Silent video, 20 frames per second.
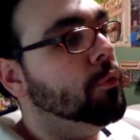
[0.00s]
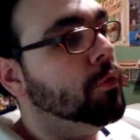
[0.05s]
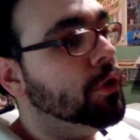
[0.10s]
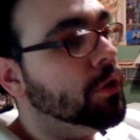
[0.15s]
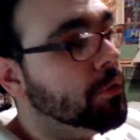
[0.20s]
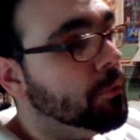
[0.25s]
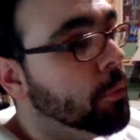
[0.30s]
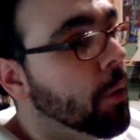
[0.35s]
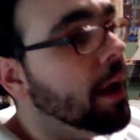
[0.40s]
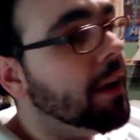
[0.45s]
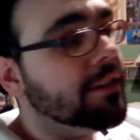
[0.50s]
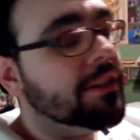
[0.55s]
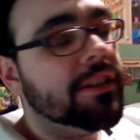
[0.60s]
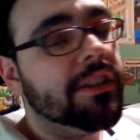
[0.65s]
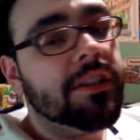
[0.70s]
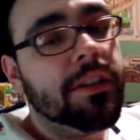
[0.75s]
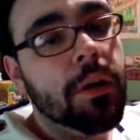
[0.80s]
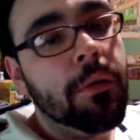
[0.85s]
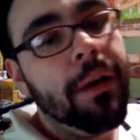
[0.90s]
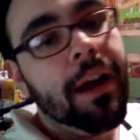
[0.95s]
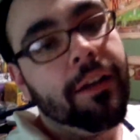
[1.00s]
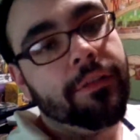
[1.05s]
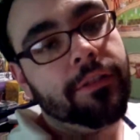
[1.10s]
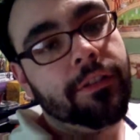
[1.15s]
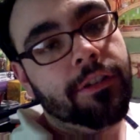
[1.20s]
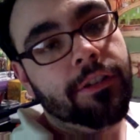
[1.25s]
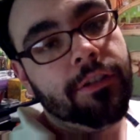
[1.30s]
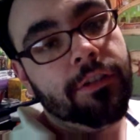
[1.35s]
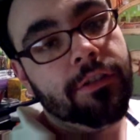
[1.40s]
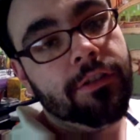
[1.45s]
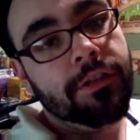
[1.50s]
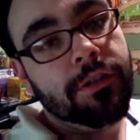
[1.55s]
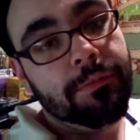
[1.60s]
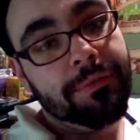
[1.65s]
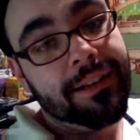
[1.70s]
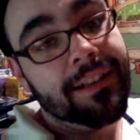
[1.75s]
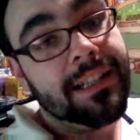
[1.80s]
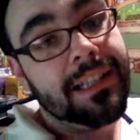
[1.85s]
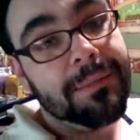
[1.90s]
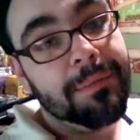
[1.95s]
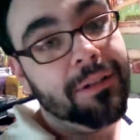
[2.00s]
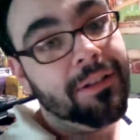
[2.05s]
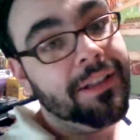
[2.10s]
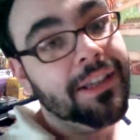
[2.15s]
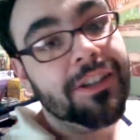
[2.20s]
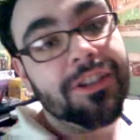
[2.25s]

whatsoever to principal.